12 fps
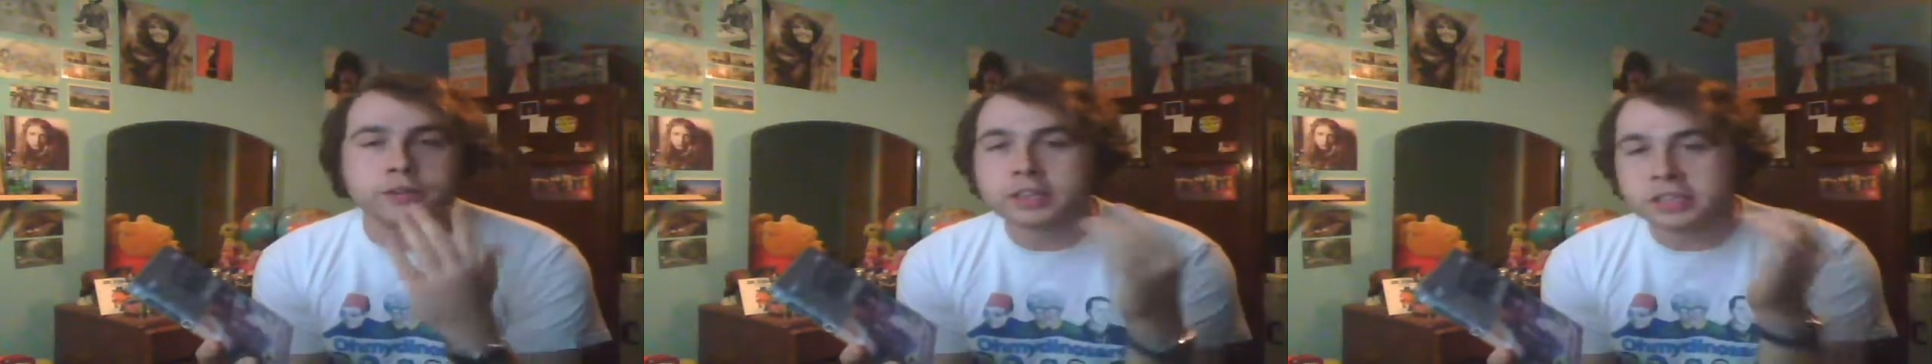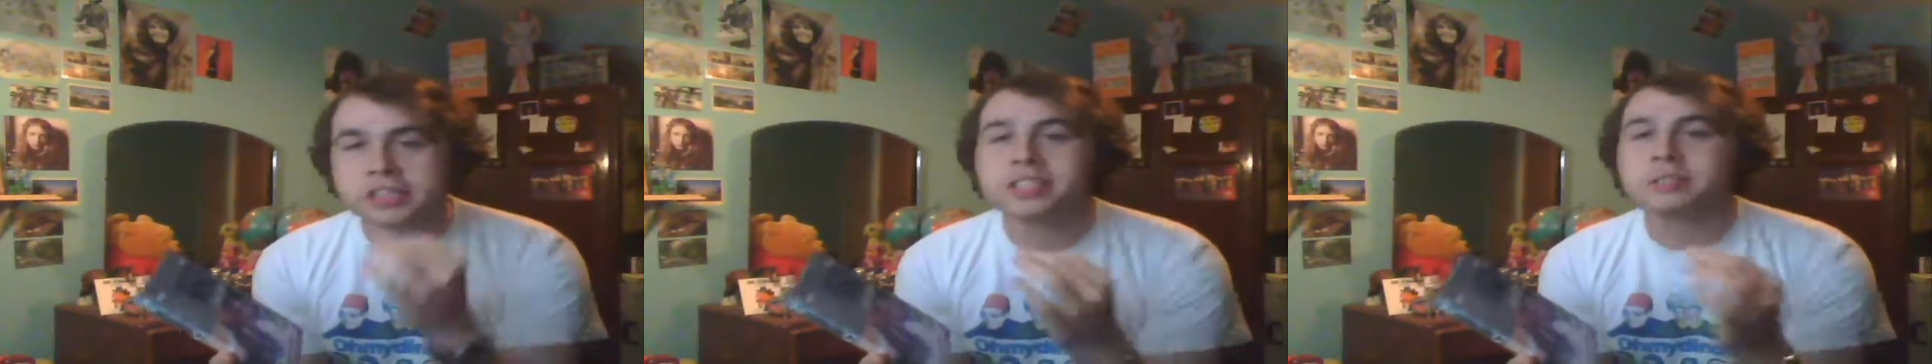The
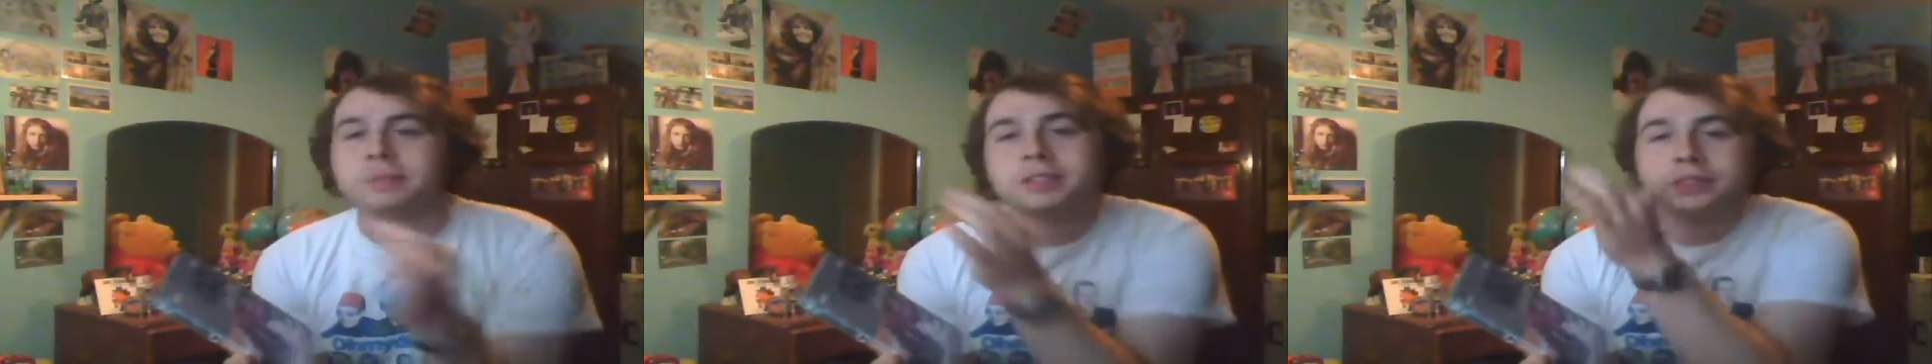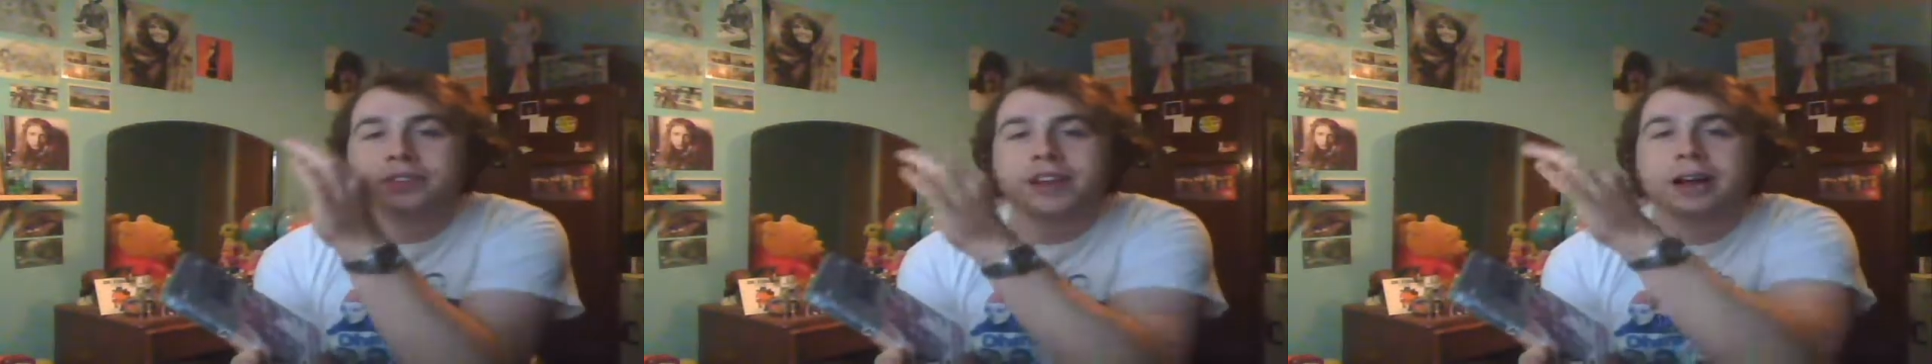disc must
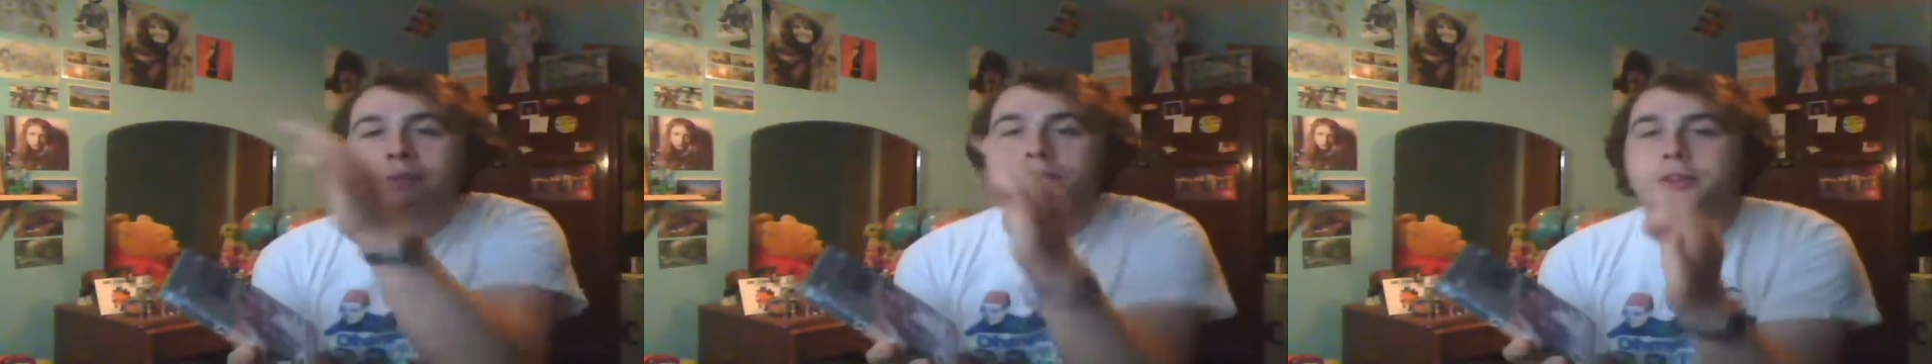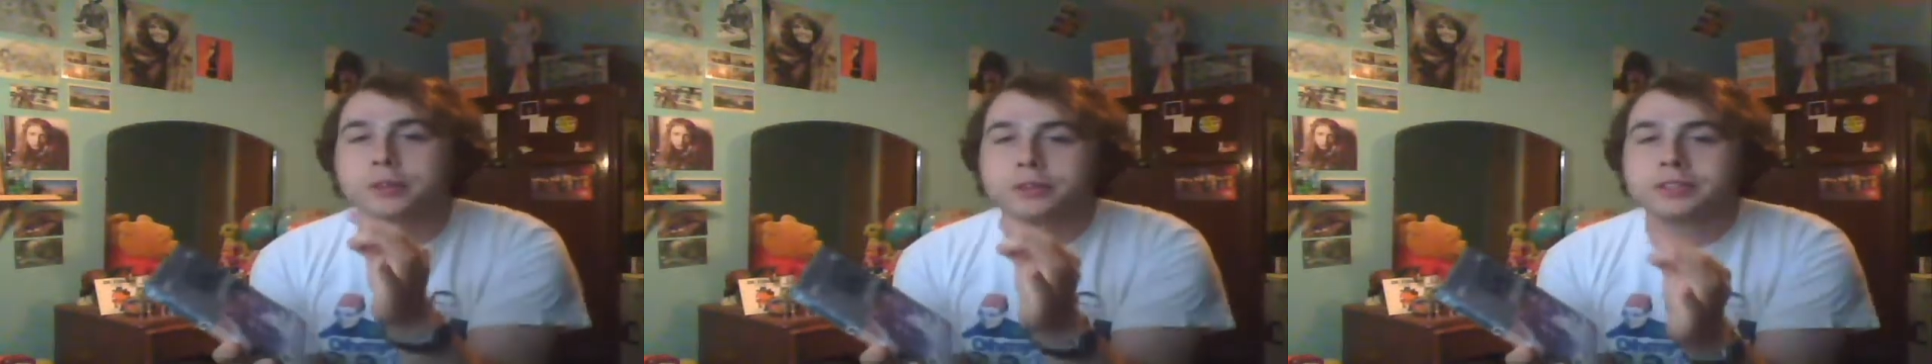have come
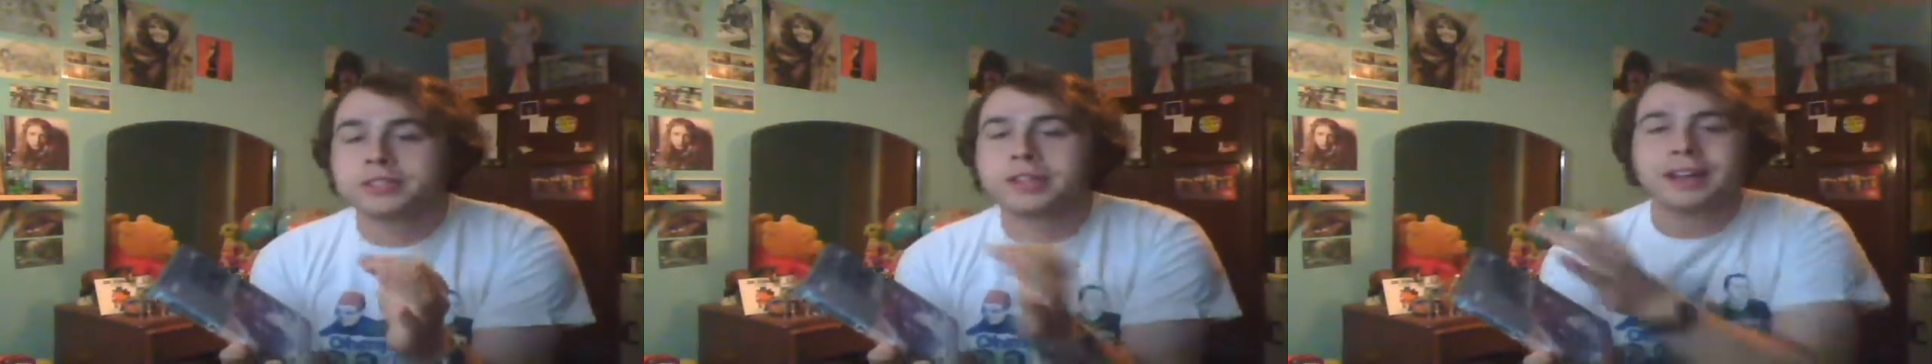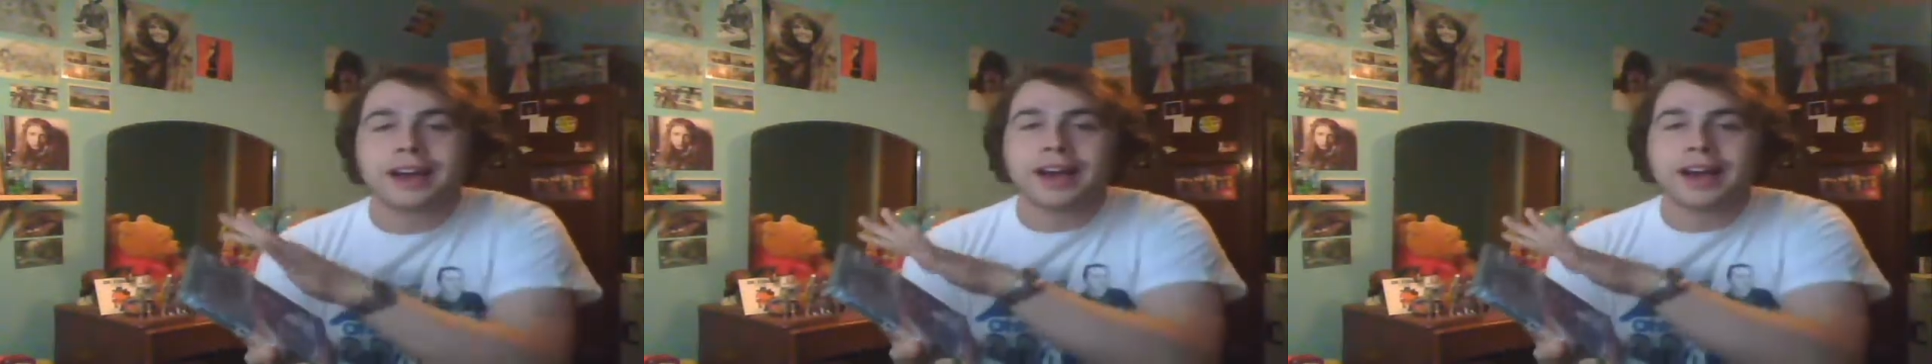loose